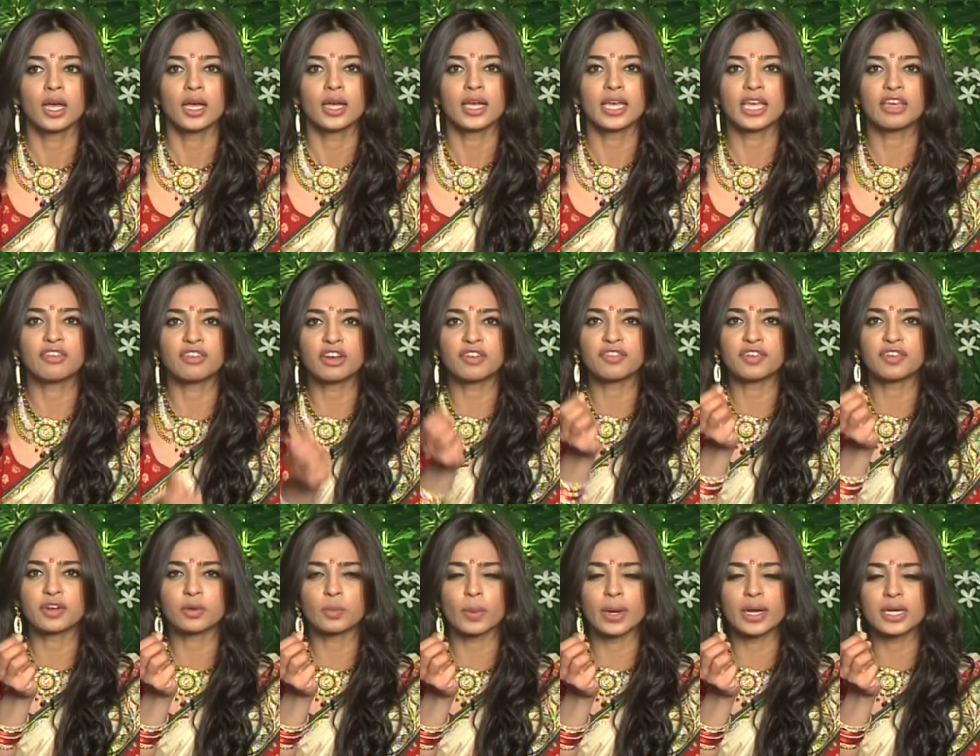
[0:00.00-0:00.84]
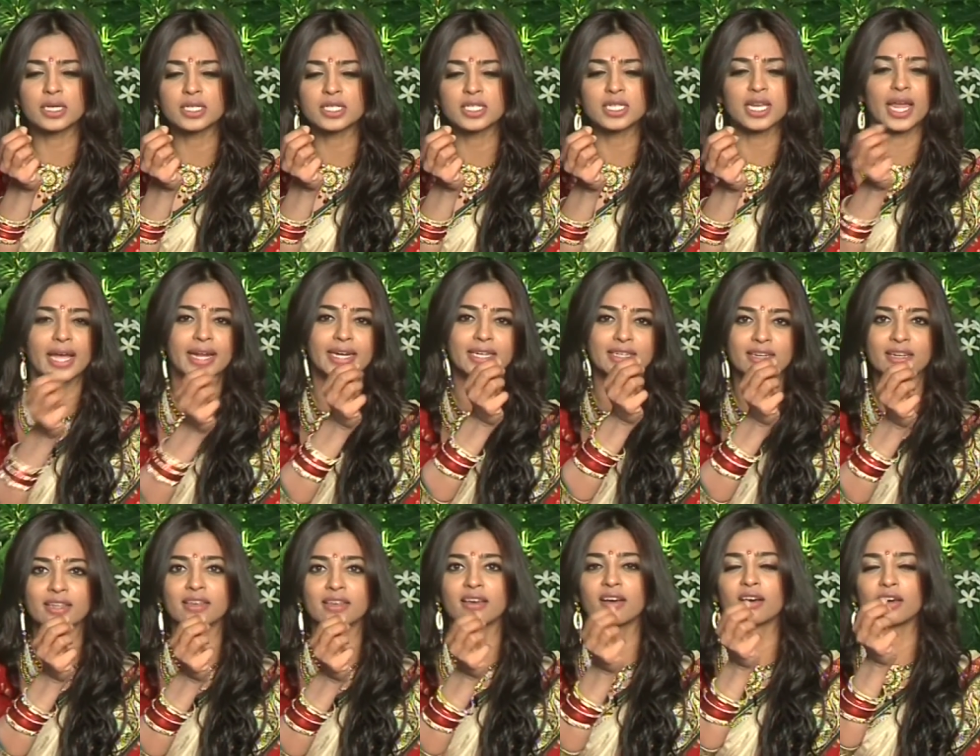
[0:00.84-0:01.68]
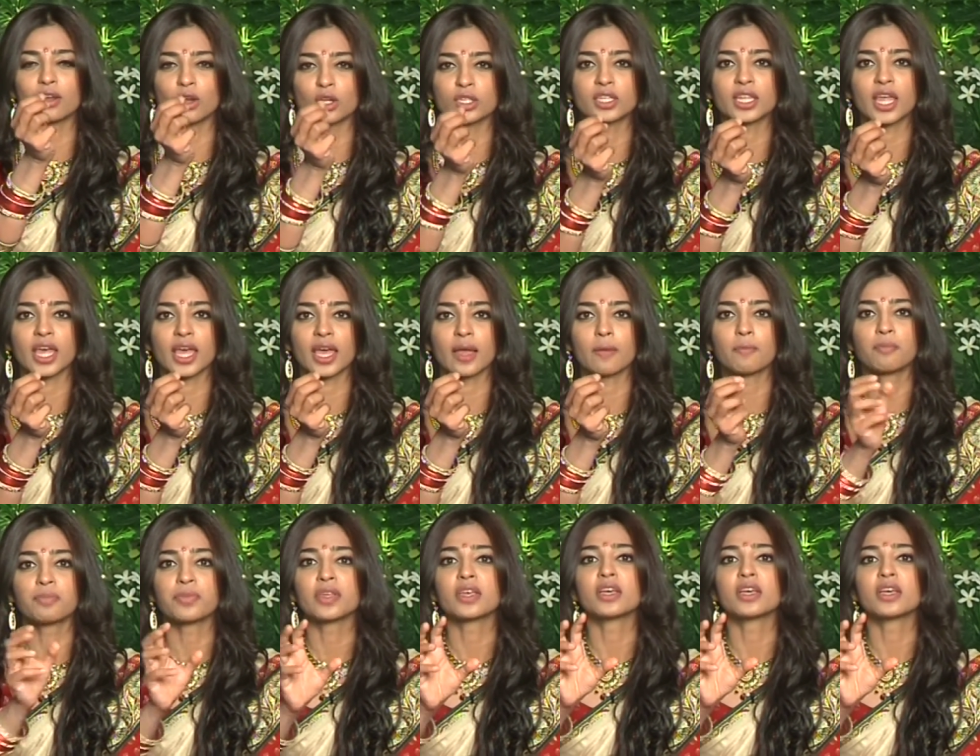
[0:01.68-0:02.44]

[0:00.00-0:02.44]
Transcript: even if it went slightly here or there,